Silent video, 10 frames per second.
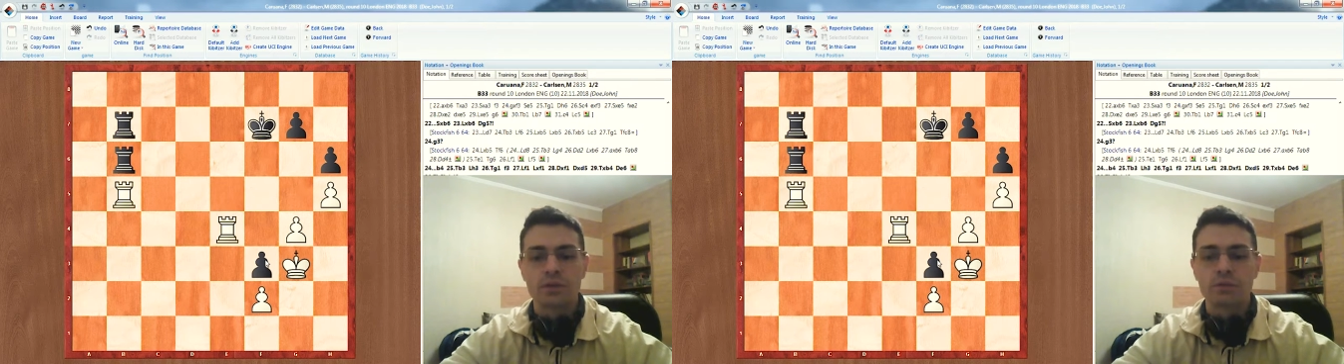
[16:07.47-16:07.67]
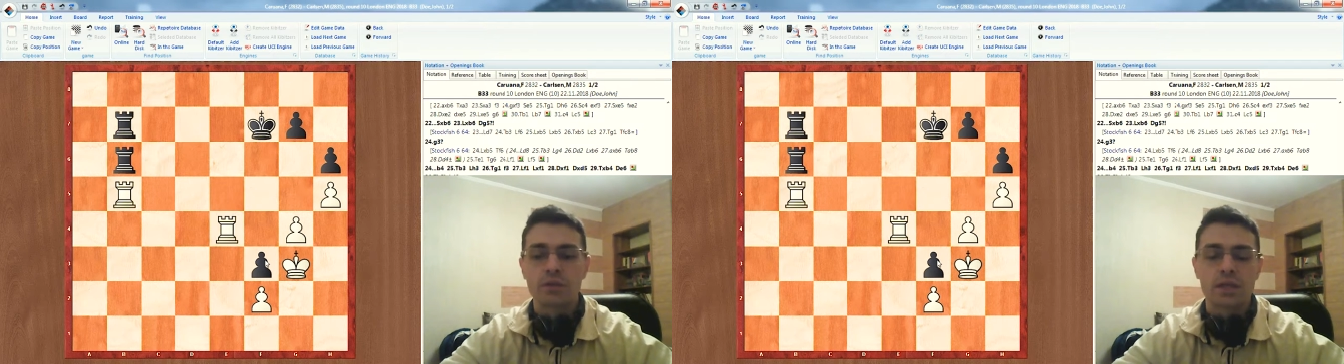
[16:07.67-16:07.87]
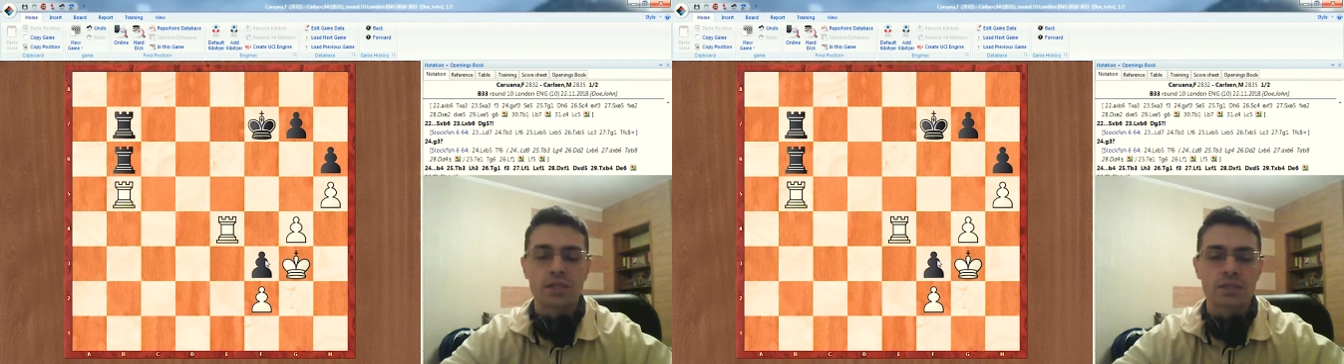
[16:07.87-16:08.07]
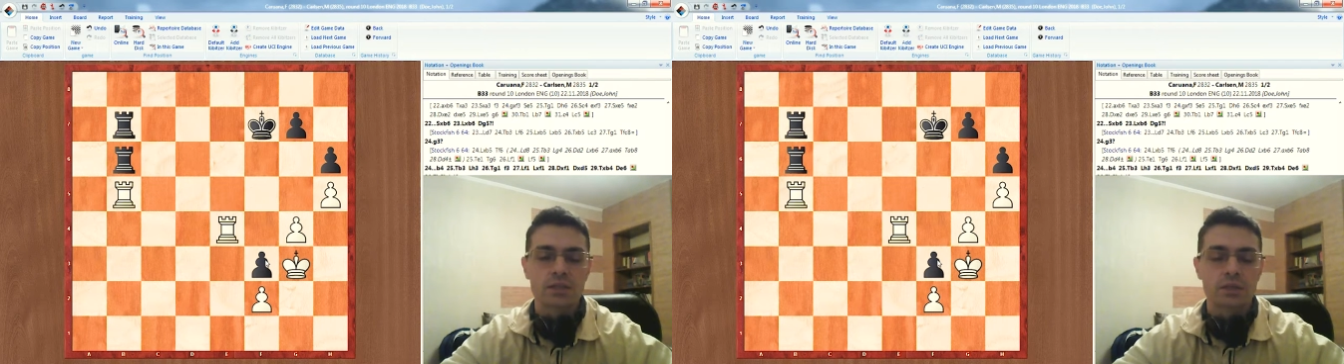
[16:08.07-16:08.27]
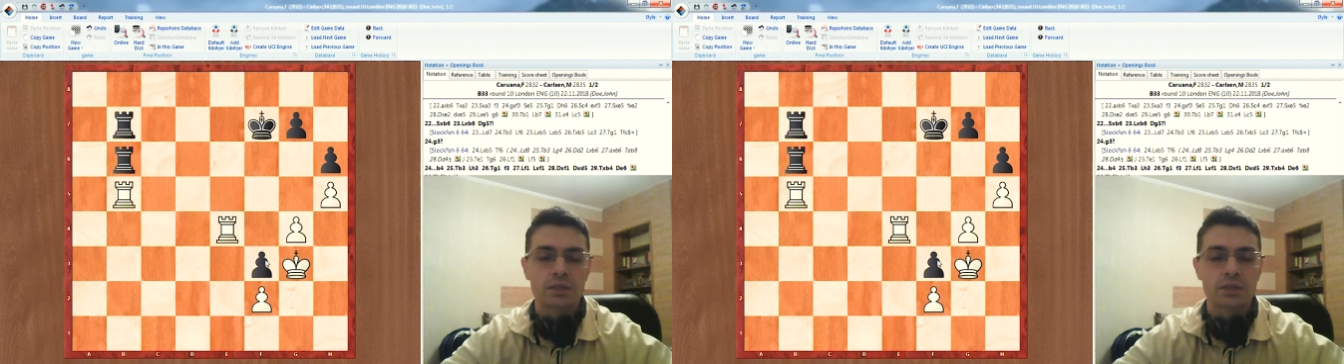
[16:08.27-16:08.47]

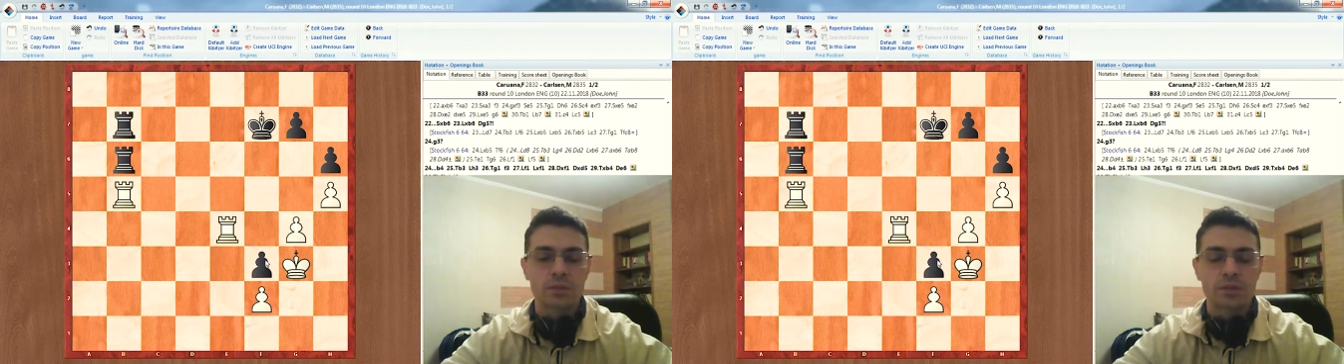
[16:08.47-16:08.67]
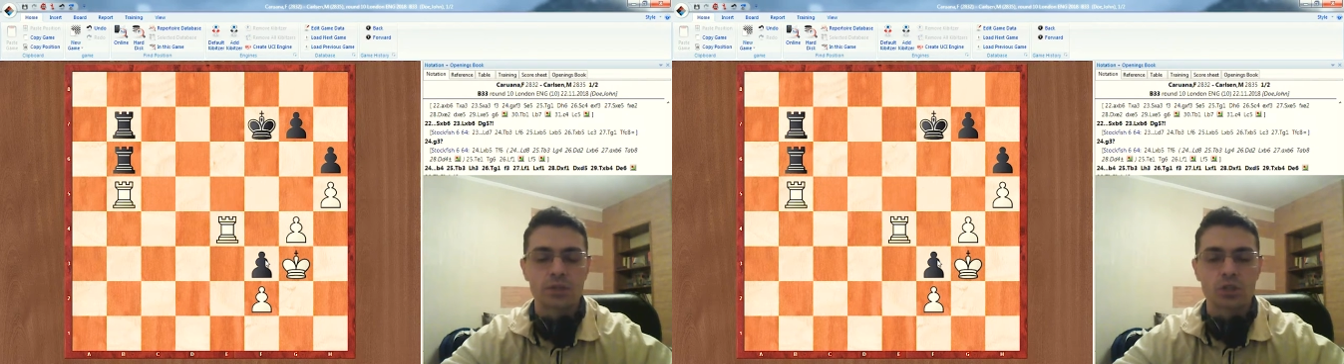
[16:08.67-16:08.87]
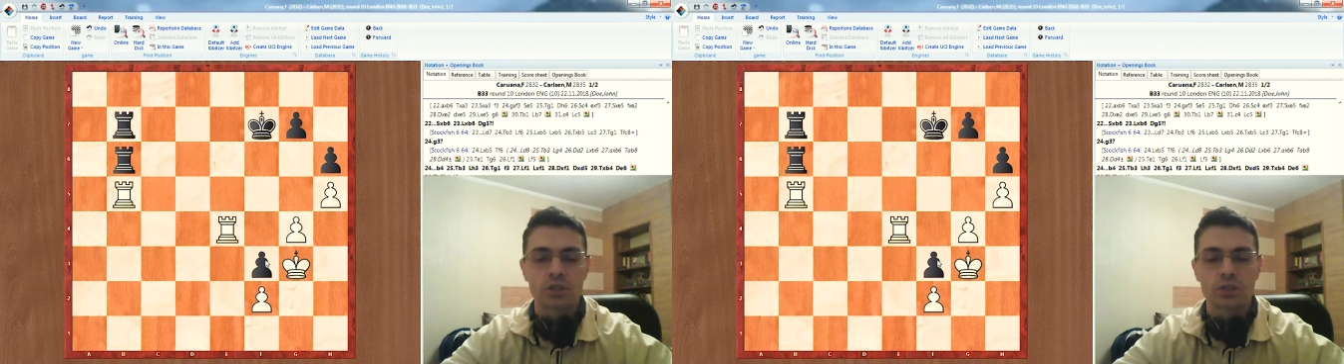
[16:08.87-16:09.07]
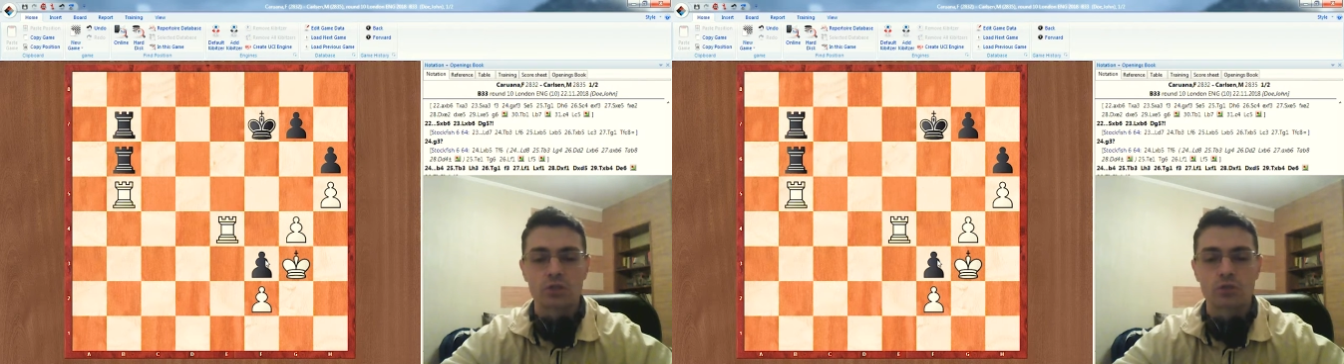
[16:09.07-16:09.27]
Nevertheless, this position is